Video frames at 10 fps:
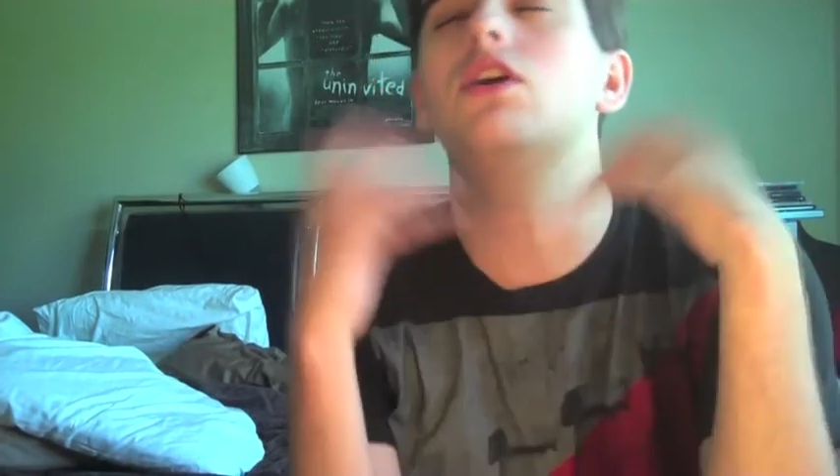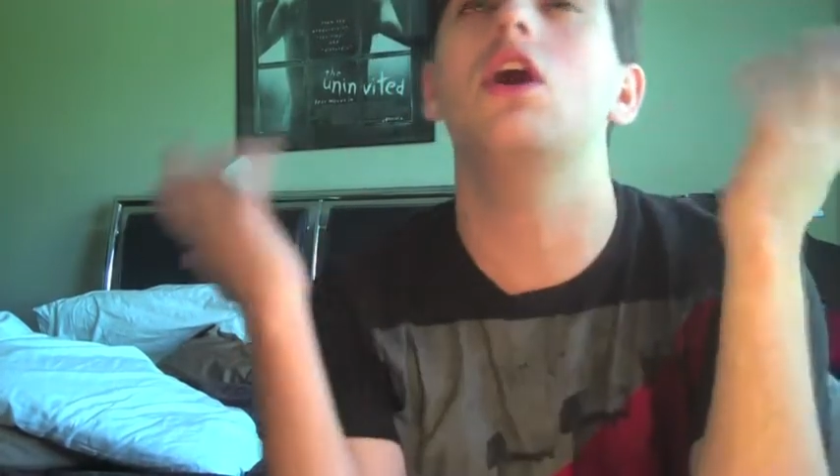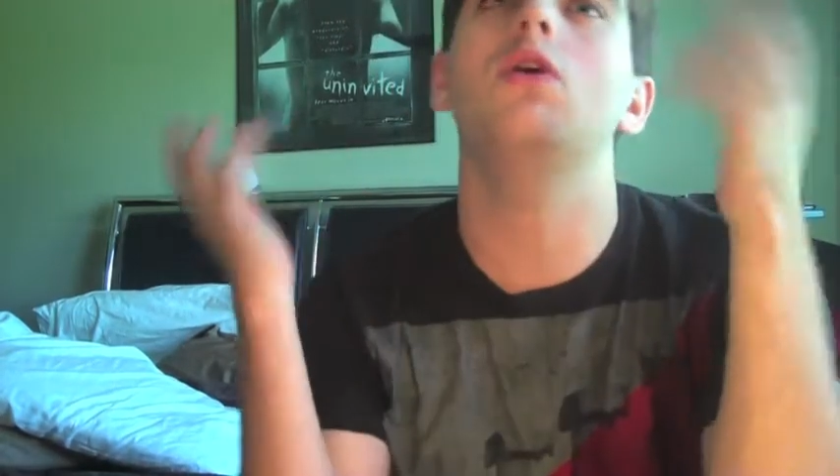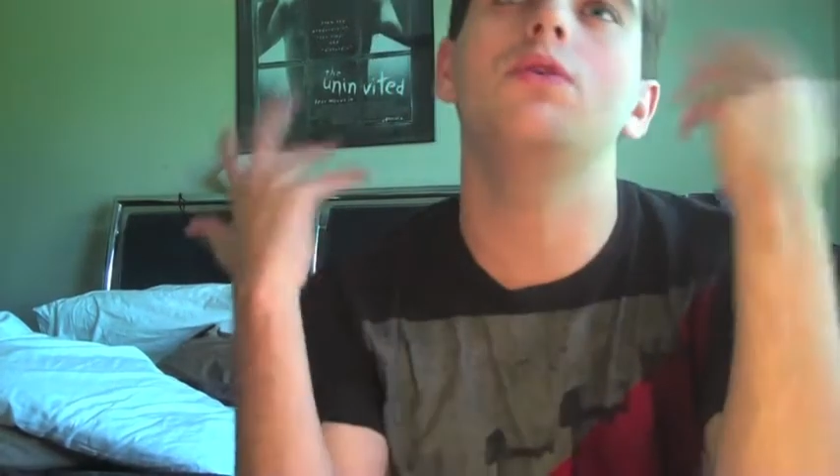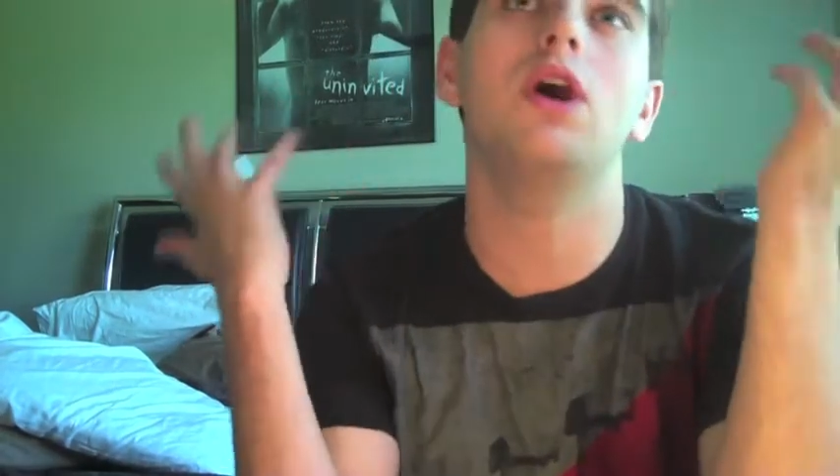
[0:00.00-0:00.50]

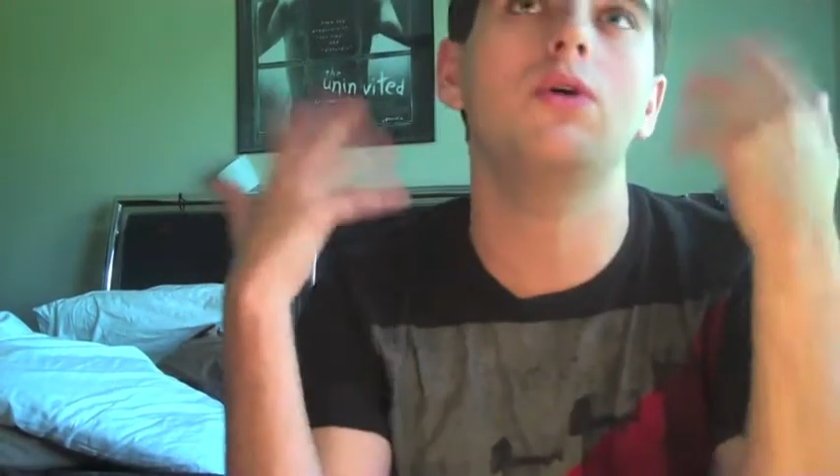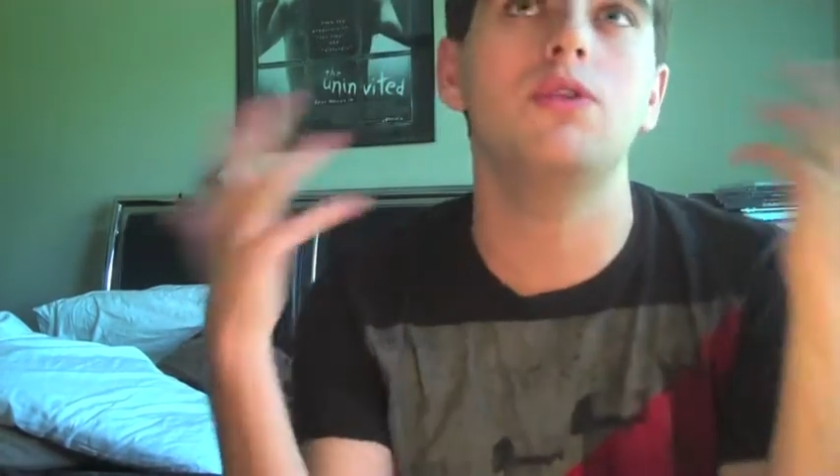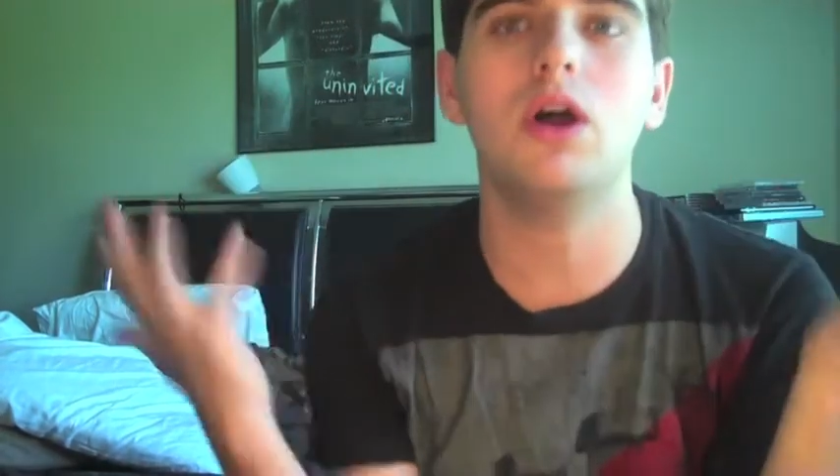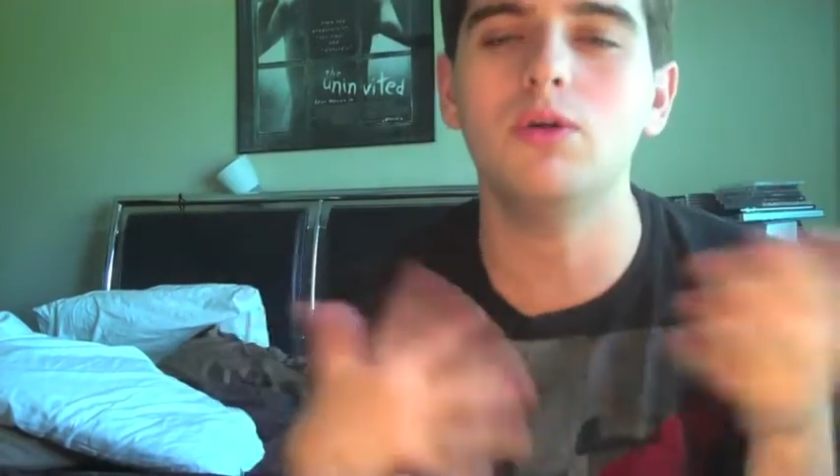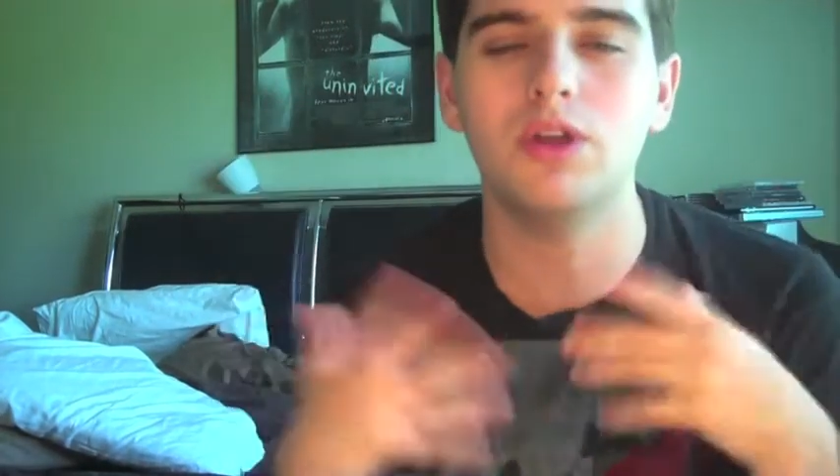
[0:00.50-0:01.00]

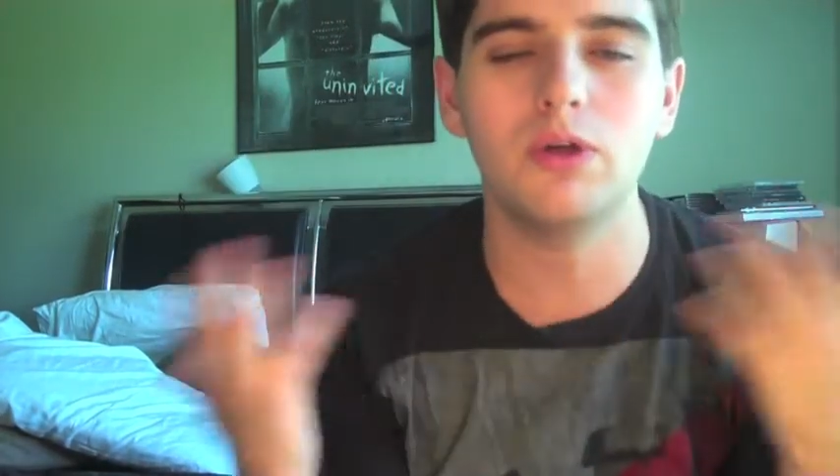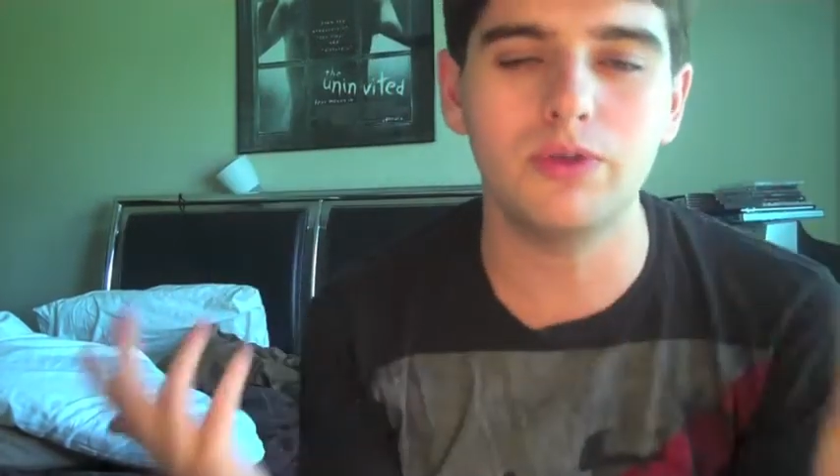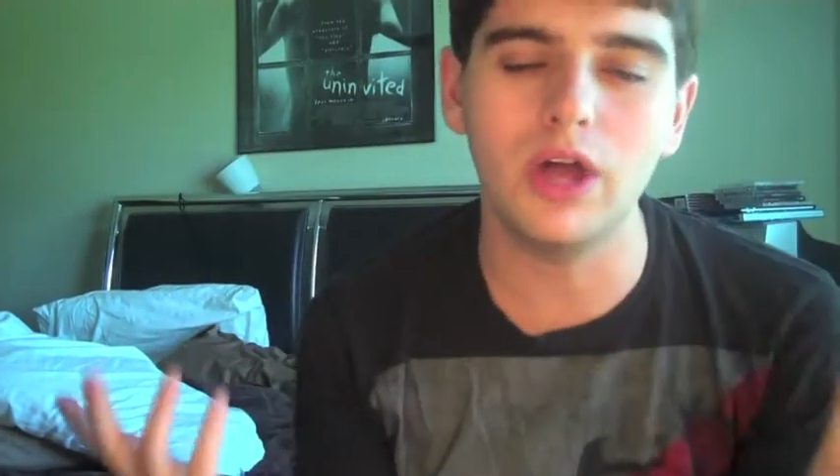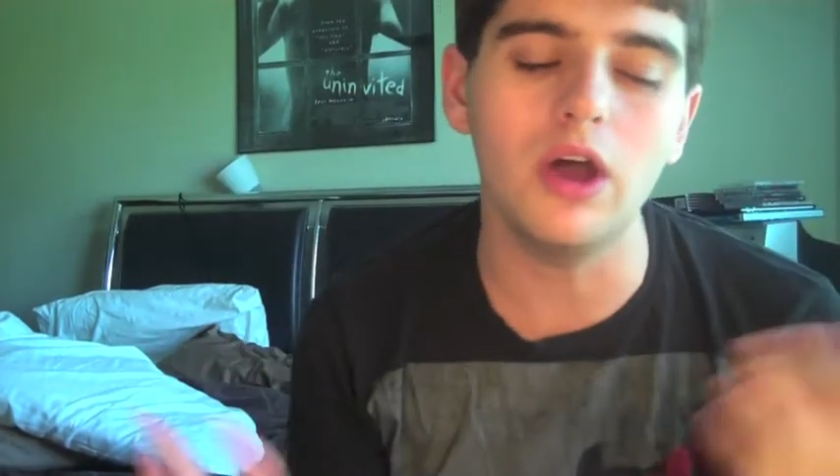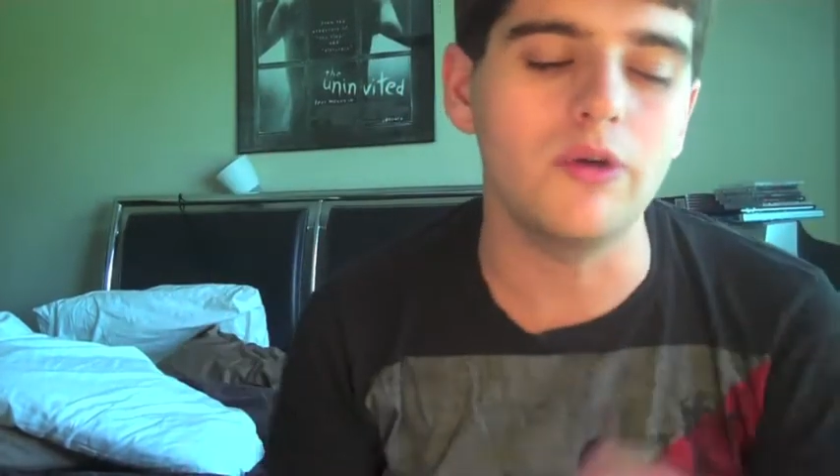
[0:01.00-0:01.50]

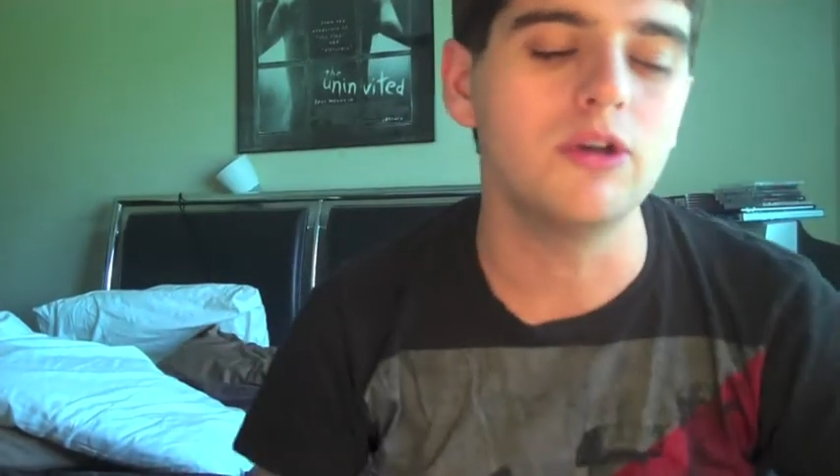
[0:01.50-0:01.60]
No.